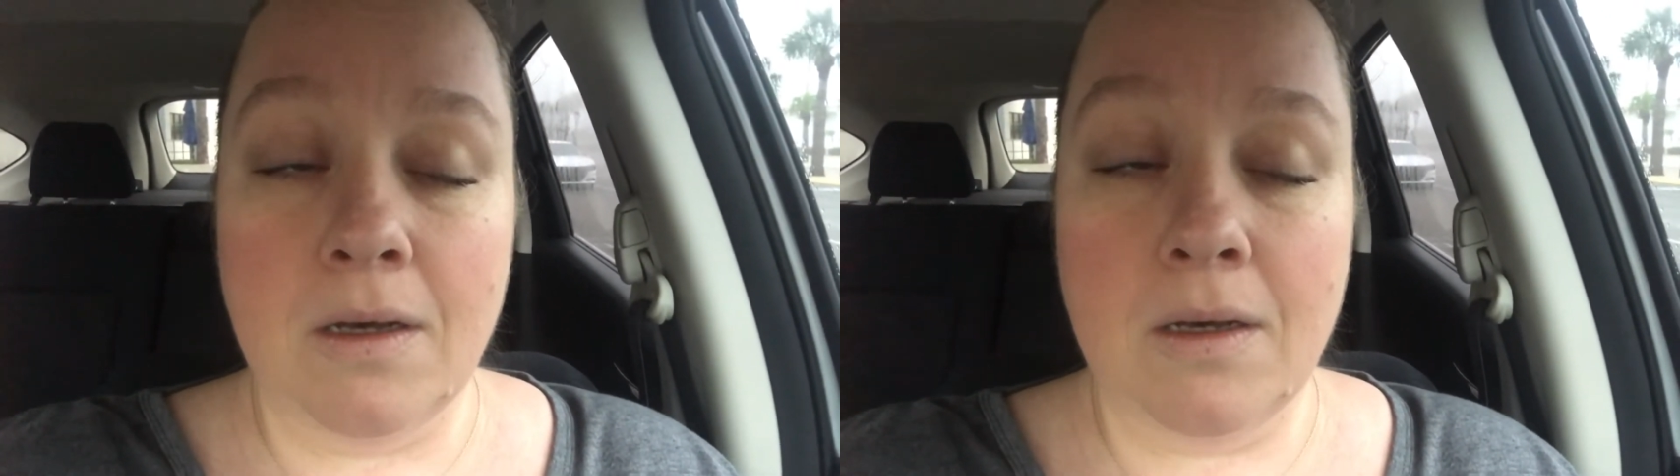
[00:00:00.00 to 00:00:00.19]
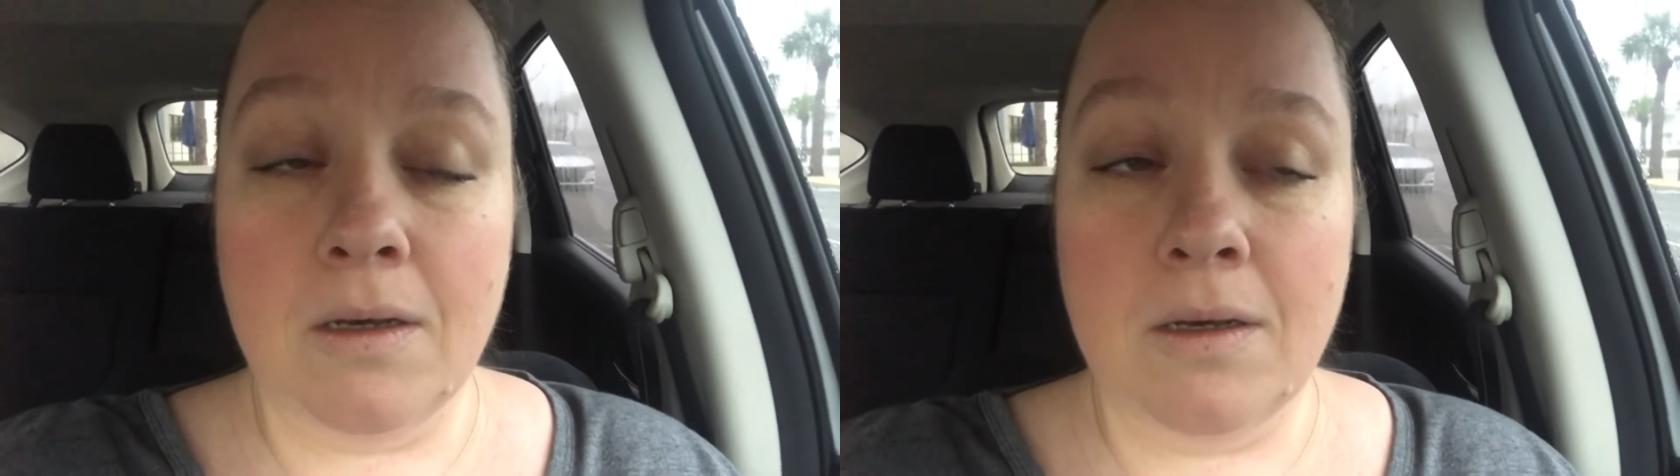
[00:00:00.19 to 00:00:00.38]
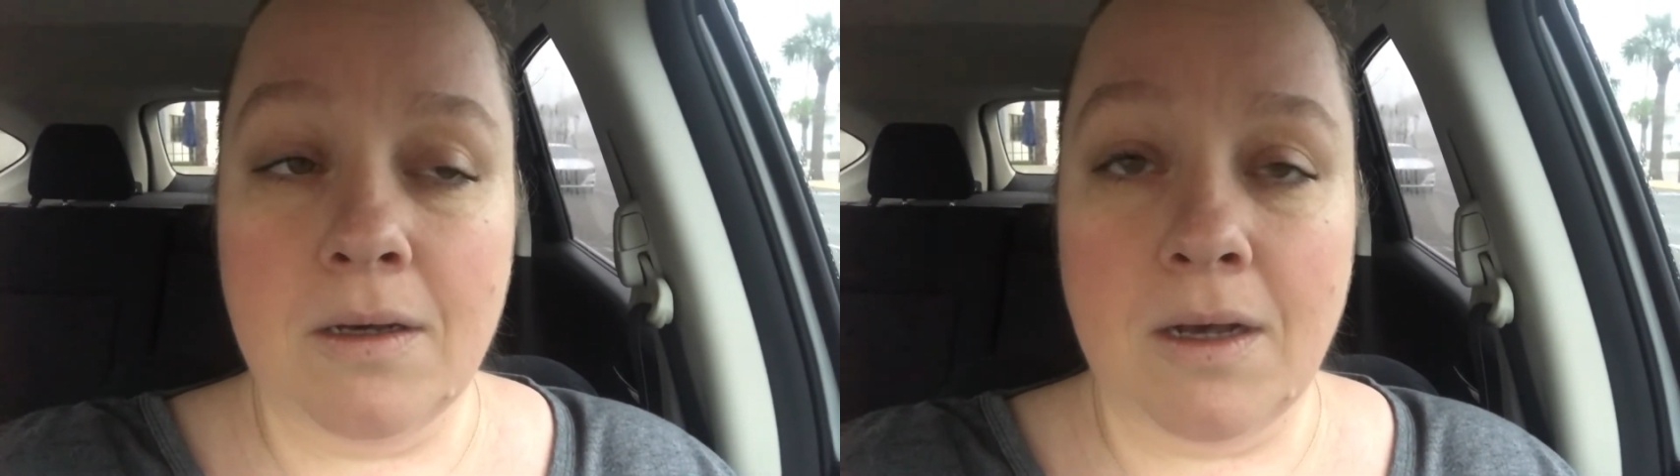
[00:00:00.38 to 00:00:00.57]

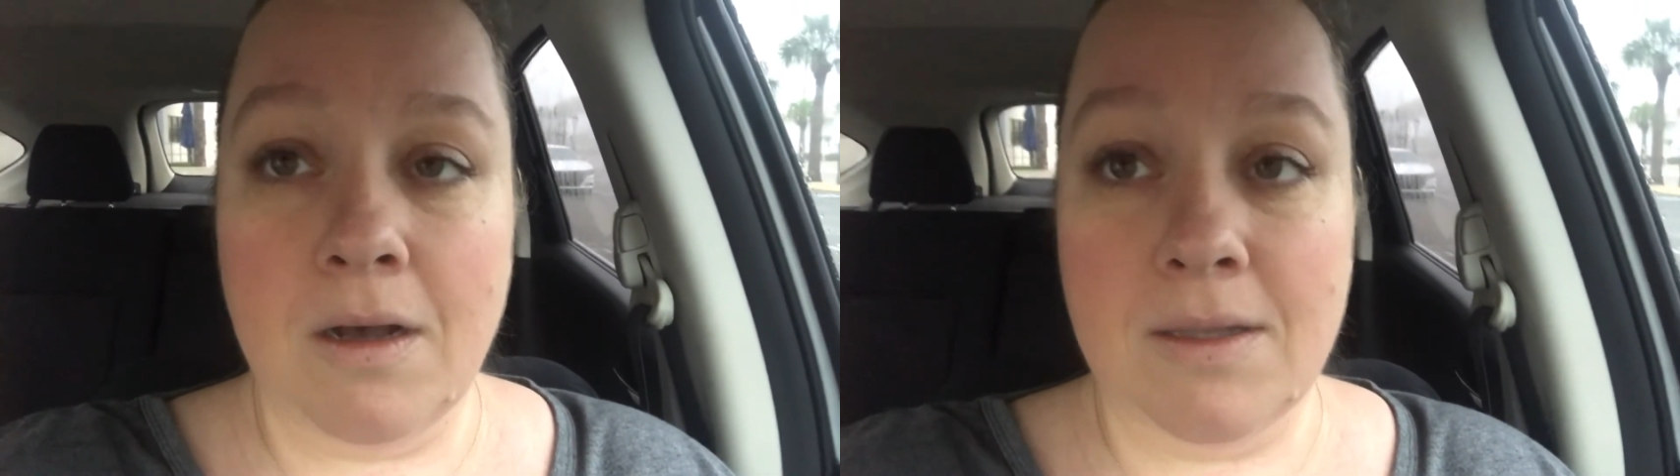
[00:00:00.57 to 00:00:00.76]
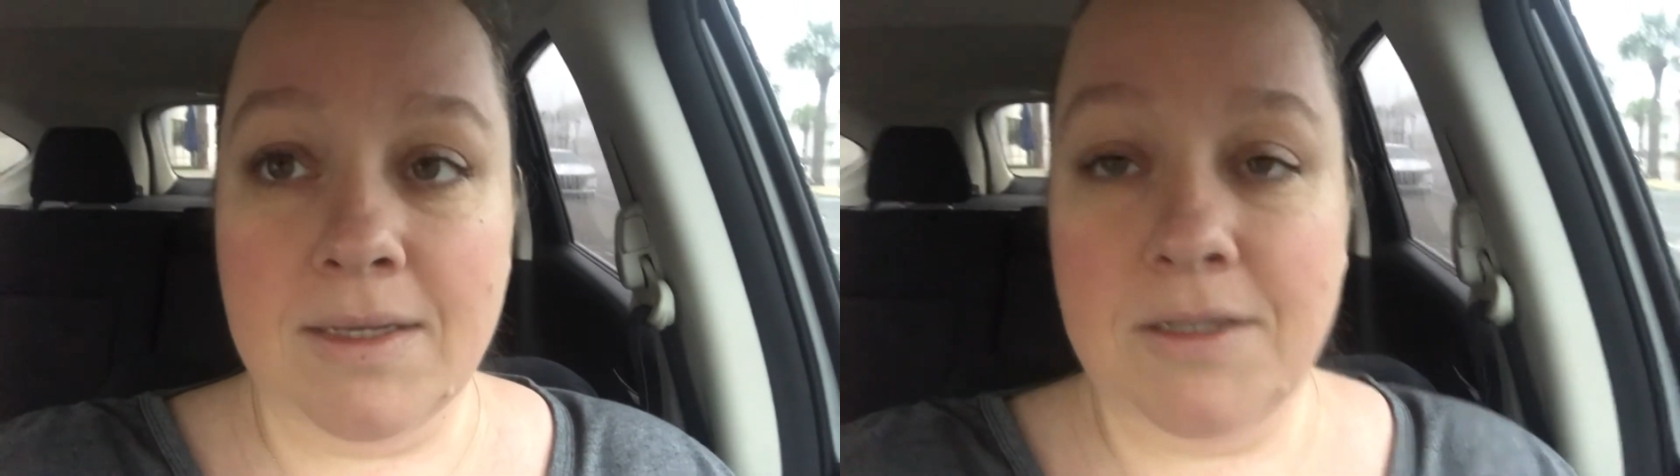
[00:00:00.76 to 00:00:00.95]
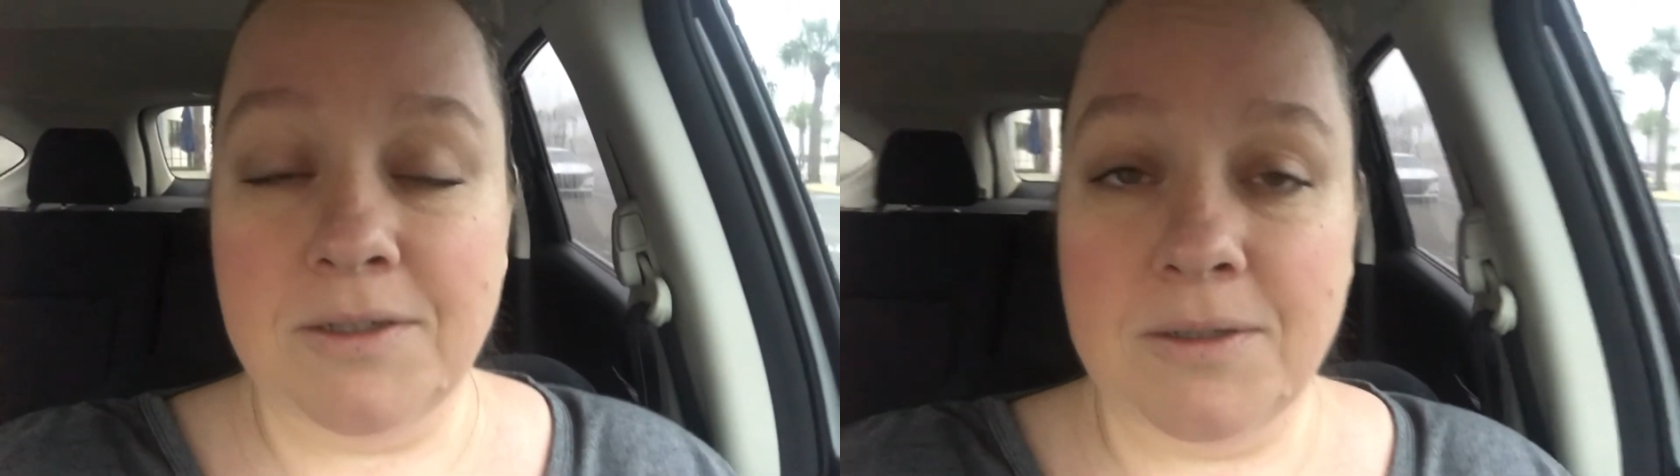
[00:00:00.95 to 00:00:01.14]
Oh, all I
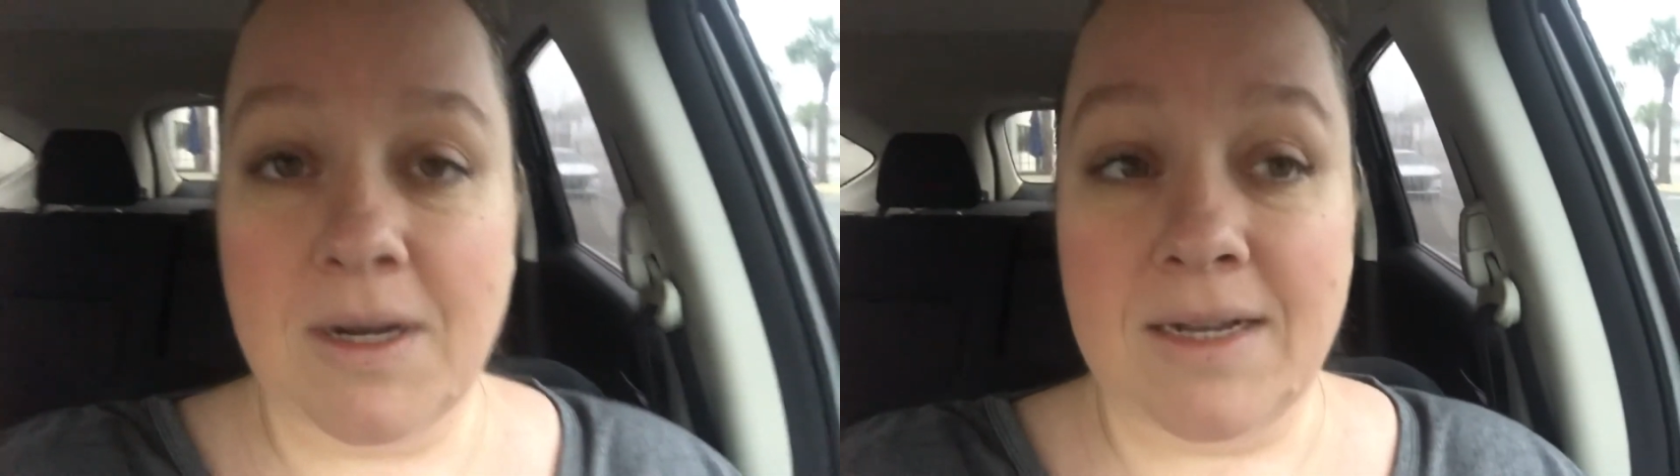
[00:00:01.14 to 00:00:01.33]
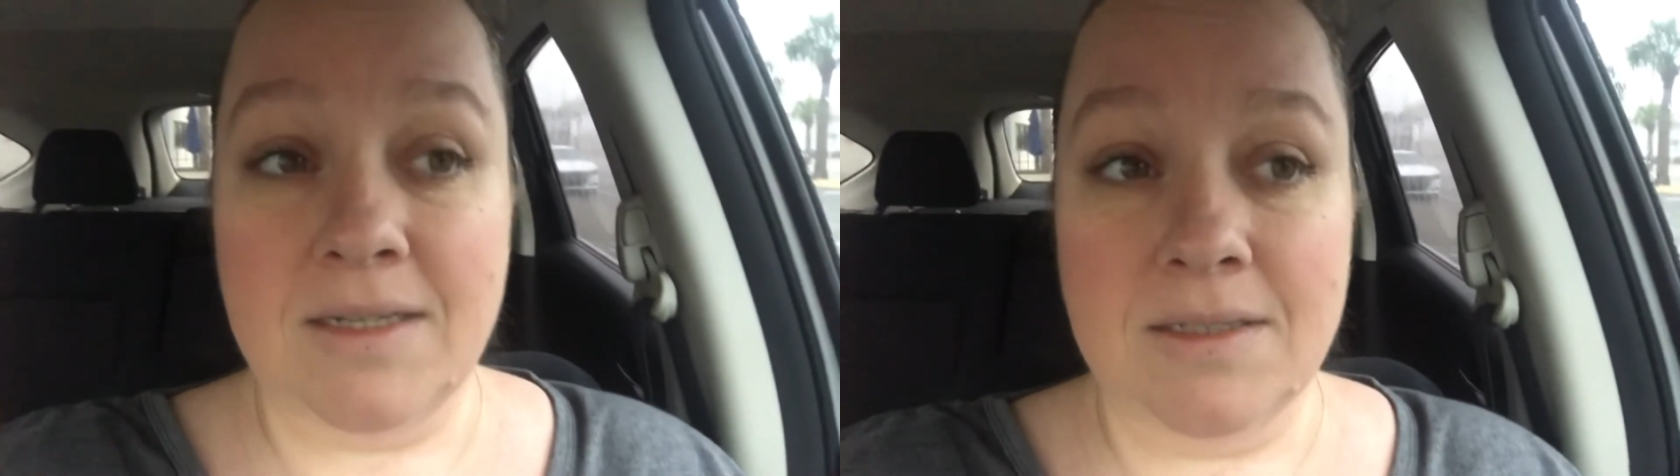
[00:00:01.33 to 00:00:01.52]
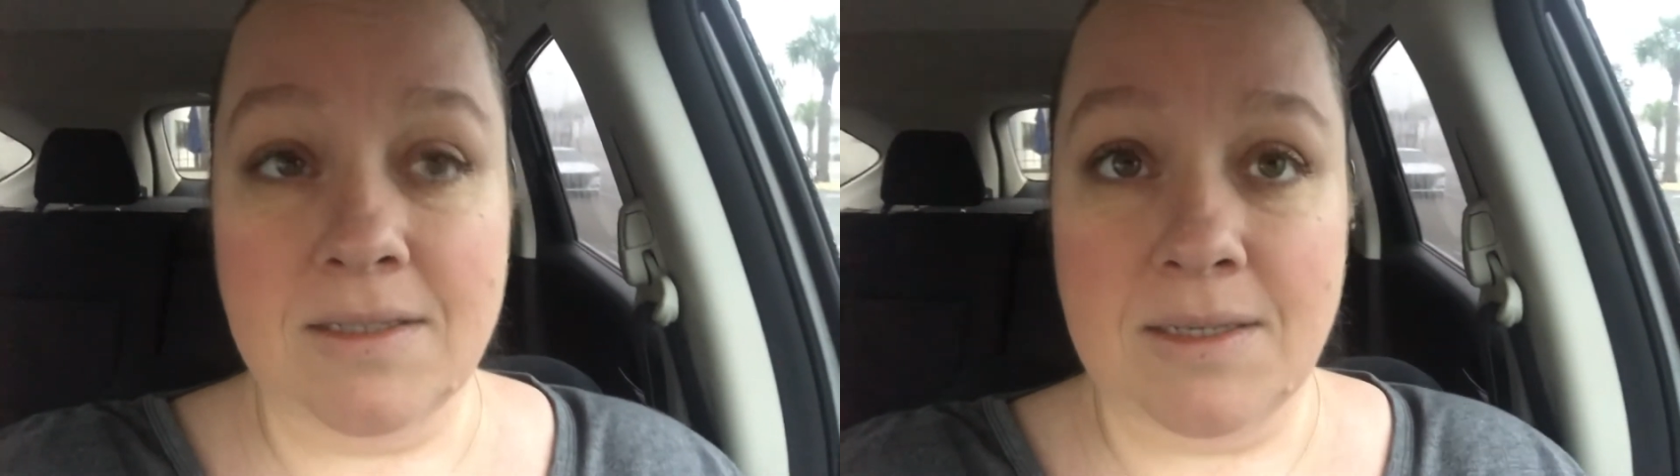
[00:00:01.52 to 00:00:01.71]
know, I
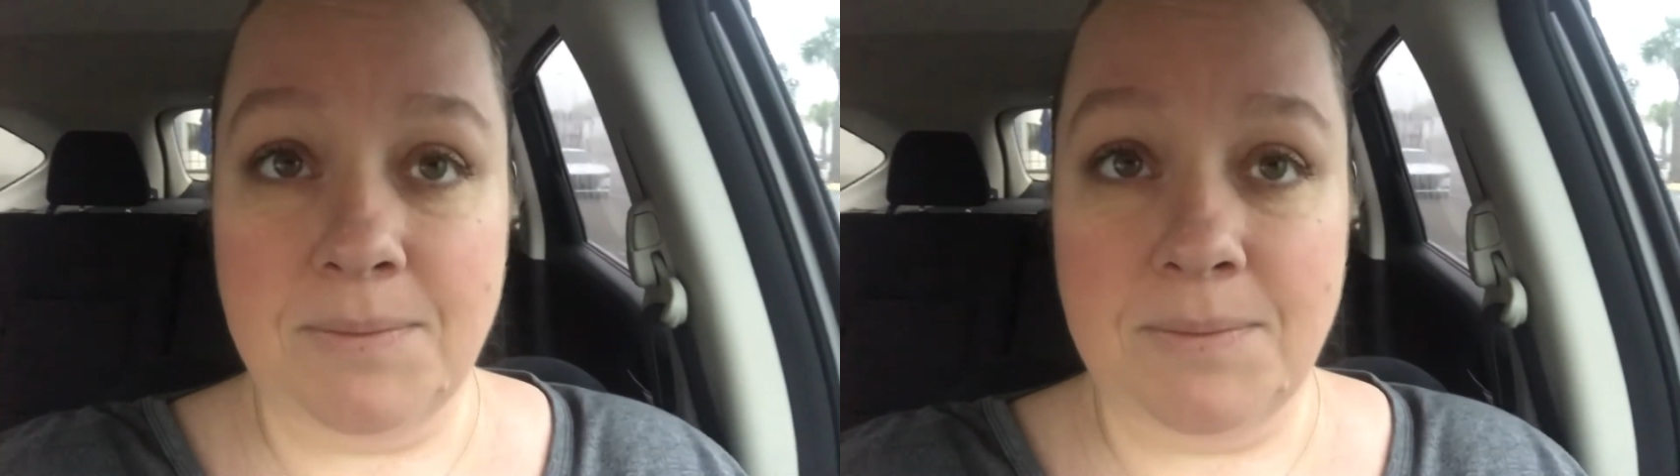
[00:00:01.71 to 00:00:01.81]
didn't sleep